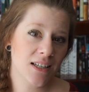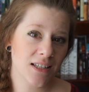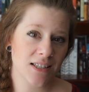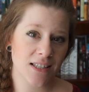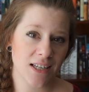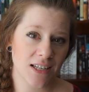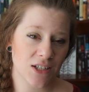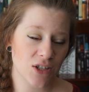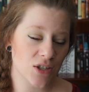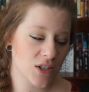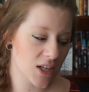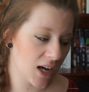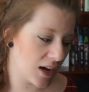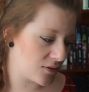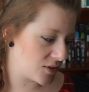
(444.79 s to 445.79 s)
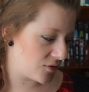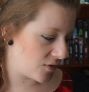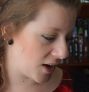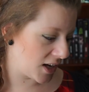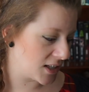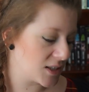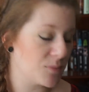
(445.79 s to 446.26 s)
It's the issues I have to
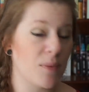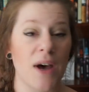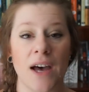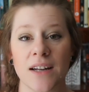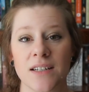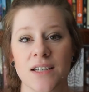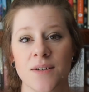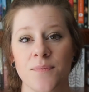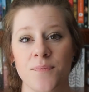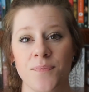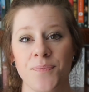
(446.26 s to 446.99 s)
face, but